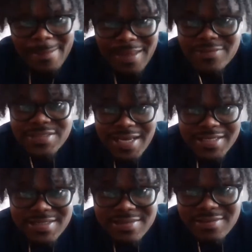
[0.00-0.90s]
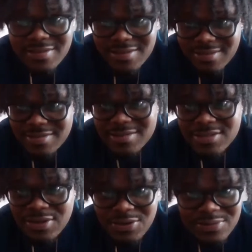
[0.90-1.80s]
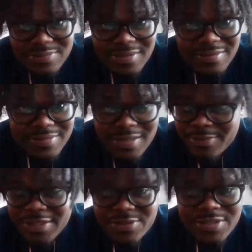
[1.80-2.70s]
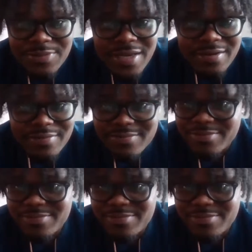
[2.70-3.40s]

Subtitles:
that was nasty. So I mean, there's some kind of